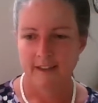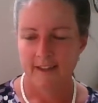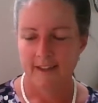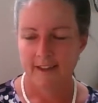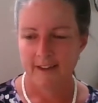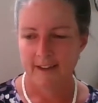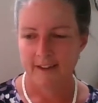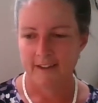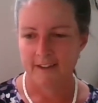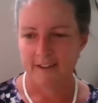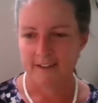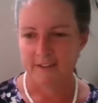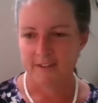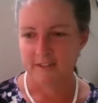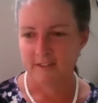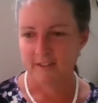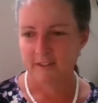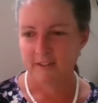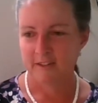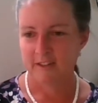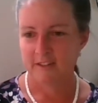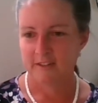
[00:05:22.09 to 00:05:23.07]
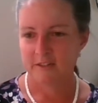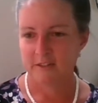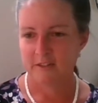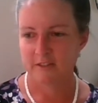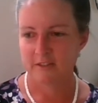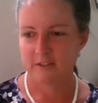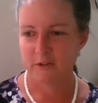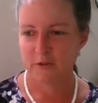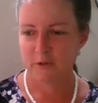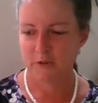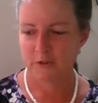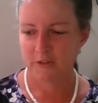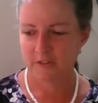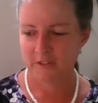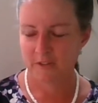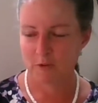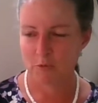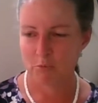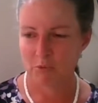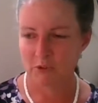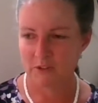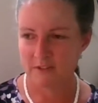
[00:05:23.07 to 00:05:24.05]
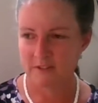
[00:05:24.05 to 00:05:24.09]
And the whole thing, their
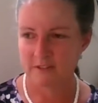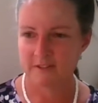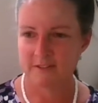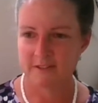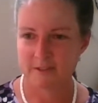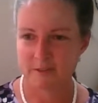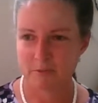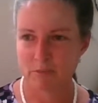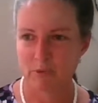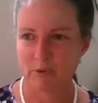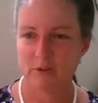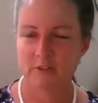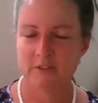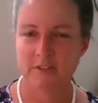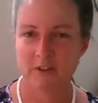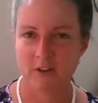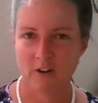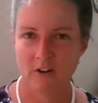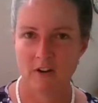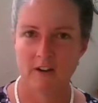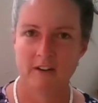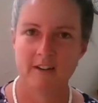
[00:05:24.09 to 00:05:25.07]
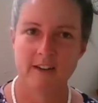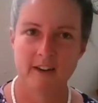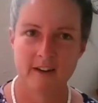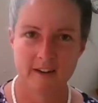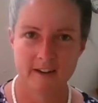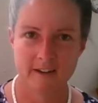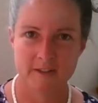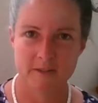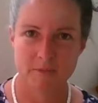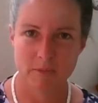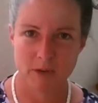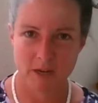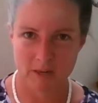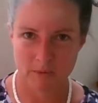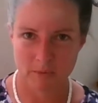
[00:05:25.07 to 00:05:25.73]
business is built on getting as many